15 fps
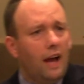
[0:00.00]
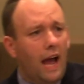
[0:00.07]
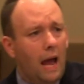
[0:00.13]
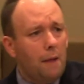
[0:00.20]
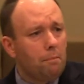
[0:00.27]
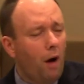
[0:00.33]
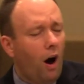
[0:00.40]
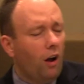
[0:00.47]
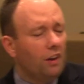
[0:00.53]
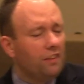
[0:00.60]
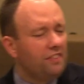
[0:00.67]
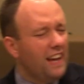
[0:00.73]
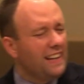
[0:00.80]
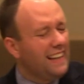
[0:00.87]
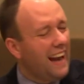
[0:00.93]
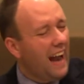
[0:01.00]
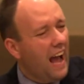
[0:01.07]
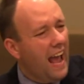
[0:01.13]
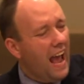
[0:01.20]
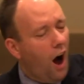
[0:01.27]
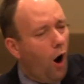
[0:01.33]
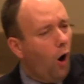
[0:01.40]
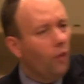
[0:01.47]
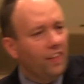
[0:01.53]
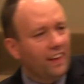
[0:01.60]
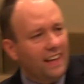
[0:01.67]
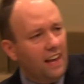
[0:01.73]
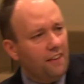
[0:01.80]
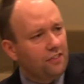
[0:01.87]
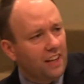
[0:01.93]
And Paul is saying that all the
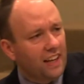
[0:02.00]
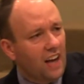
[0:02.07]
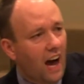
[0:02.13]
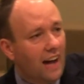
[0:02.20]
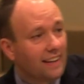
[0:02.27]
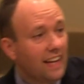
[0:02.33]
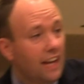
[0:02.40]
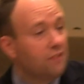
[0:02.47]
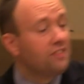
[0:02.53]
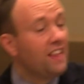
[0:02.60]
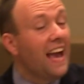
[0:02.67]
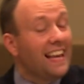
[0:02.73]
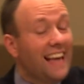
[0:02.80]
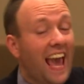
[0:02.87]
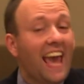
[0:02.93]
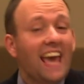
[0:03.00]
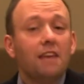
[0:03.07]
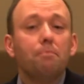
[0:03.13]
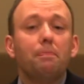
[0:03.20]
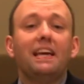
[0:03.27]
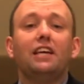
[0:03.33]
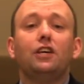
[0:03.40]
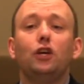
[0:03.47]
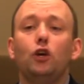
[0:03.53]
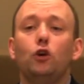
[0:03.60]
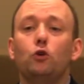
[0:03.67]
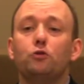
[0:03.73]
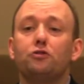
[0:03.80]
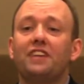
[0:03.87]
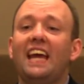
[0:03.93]
gifts that God gives, they can be
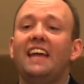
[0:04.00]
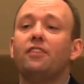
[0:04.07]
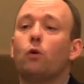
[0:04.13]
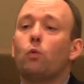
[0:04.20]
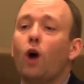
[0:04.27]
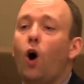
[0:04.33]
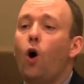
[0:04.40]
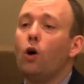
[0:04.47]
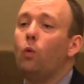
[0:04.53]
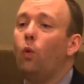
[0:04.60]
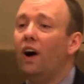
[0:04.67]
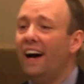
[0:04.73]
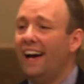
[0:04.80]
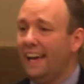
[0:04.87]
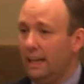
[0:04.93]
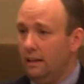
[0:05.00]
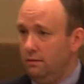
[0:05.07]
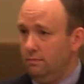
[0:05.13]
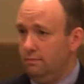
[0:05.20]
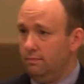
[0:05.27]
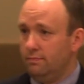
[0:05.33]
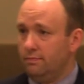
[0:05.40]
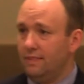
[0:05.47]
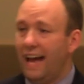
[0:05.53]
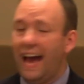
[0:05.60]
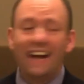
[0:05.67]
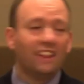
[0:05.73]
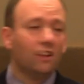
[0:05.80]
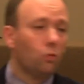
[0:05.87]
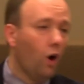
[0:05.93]
used in the wrong way and
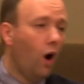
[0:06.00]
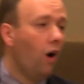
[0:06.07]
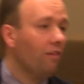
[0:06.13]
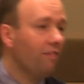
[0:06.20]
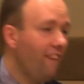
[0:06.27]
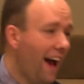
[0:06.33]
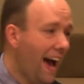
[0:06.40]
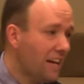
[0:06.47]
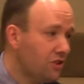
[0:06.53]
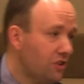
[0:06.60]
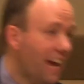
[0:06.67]
in the wrong fashion.